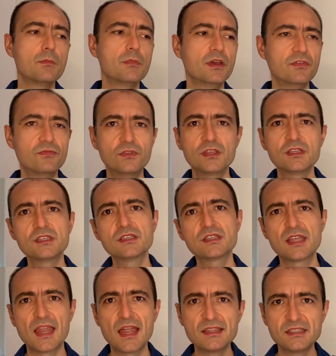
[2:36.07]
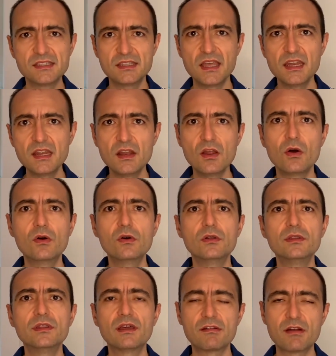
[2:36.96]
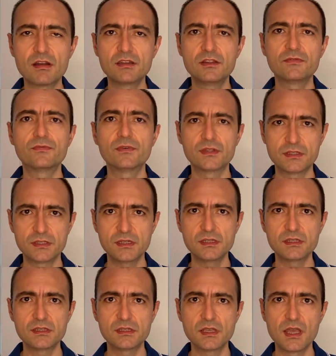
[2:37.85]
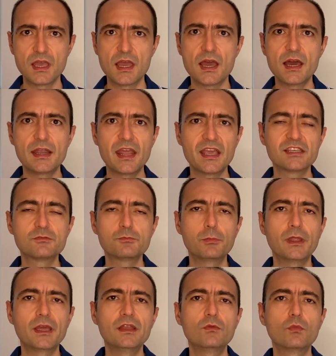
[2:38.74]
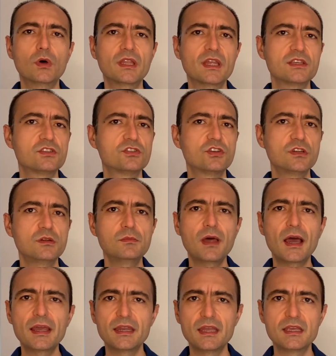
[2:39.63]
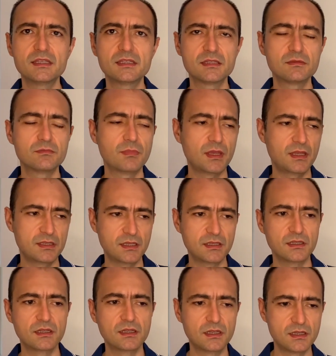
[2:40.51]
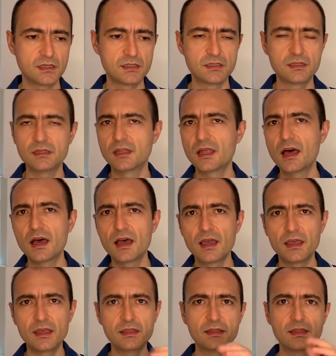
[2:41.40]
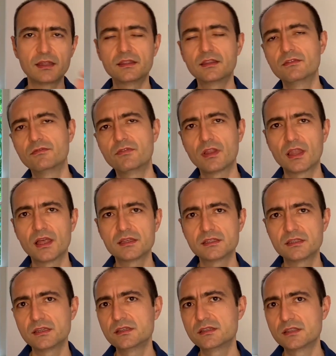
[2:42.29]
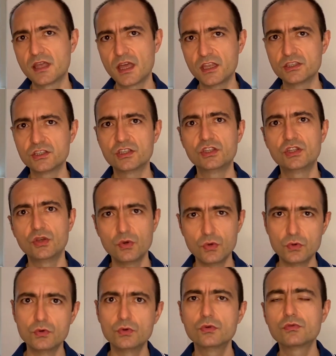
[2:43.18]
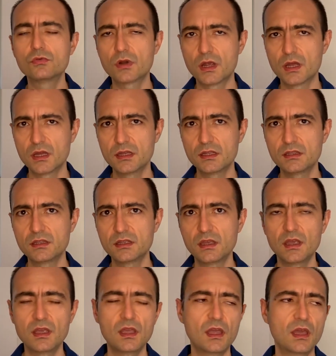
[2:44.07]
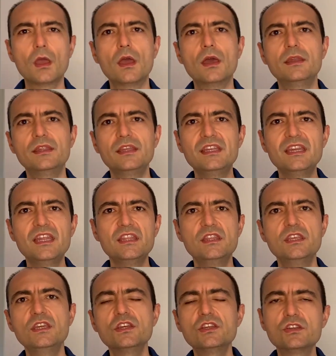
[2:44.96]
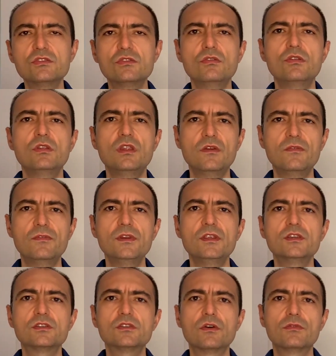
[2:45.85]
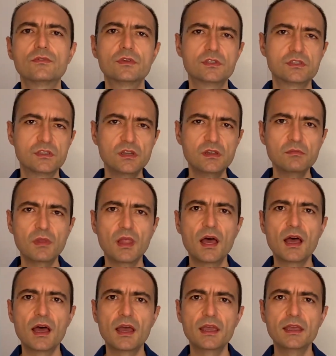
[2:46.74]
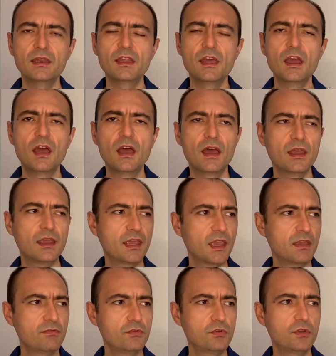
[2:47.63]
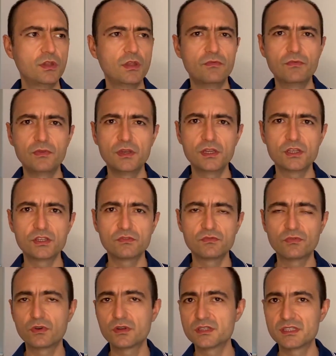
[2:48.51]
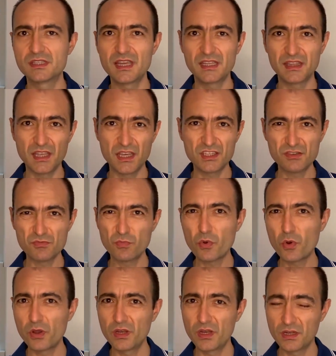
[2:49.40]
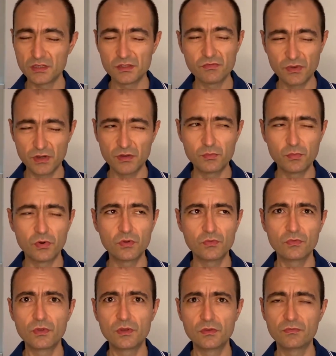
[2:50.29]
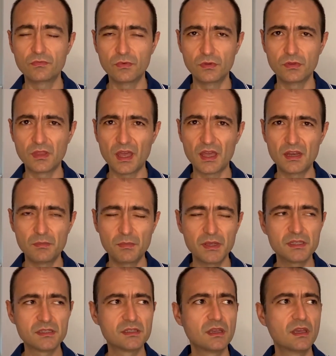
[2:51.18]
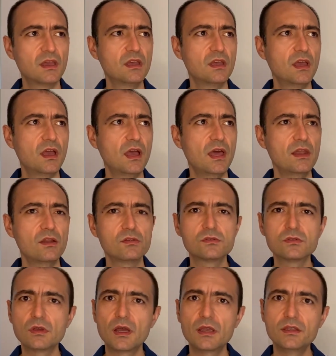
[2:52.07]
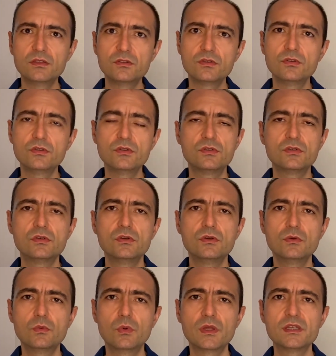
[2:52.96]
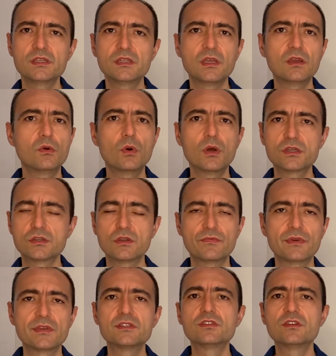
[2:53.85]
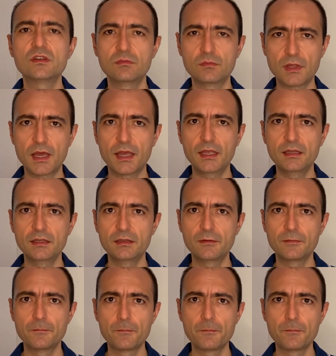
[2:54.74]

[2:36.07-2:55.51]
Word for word: If this is an unsteady though, there are differences. And explain what a streamline is. Basically, it is the line that the velocity is tangent to, right? And in addition to the definition of the streamline, I gave you the definition for a stagnation point that is very important for fluid dynamics. And also I introduced you what is the equation of a streamline.